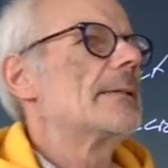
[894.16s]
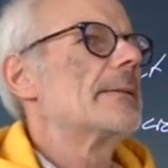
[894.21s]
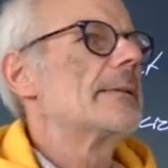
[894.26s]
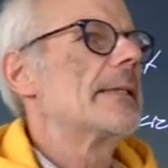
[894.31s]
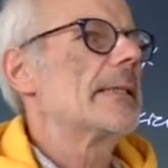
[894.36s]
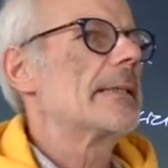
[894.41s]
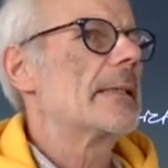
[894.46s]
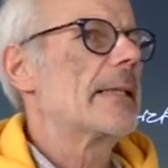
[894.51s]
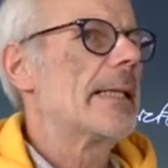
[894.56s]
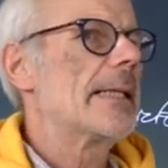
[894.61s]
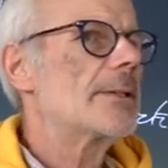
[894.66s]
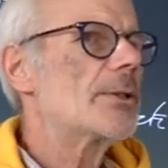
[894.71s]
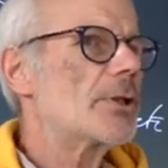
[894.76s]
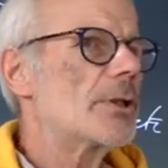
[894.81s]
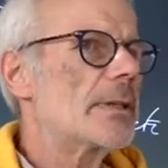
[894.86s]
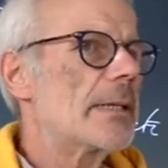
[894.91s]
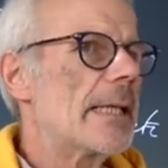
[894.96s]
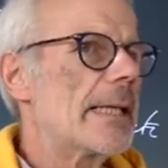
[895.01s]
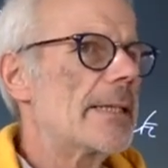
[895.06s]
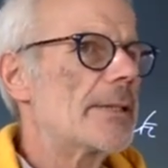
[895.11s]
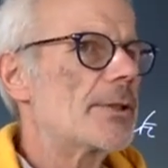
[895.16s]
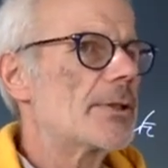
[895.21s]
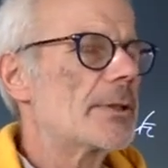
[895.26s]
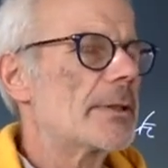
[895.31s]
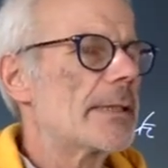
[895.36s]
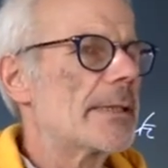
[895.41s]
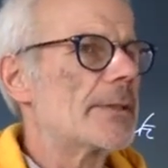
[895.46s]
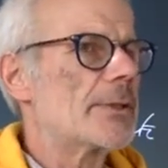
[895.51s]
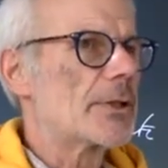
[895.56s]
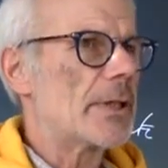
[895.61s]
that legislation
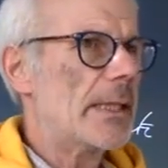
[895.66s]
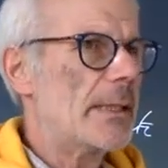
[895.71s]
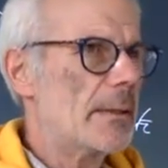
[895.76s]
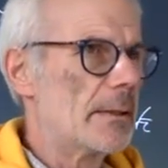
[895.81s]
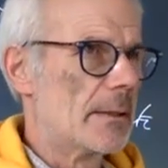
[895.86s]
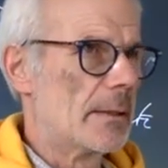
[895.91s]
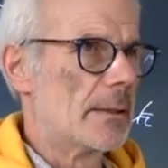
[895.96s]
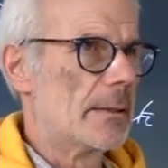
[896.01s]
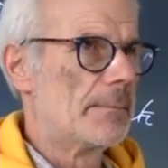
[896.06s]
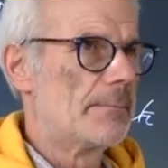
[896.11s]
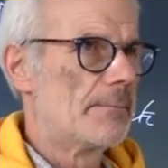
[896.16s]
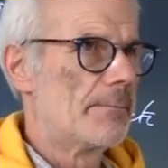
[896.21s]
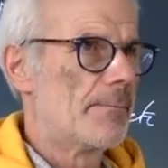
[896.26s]
in general,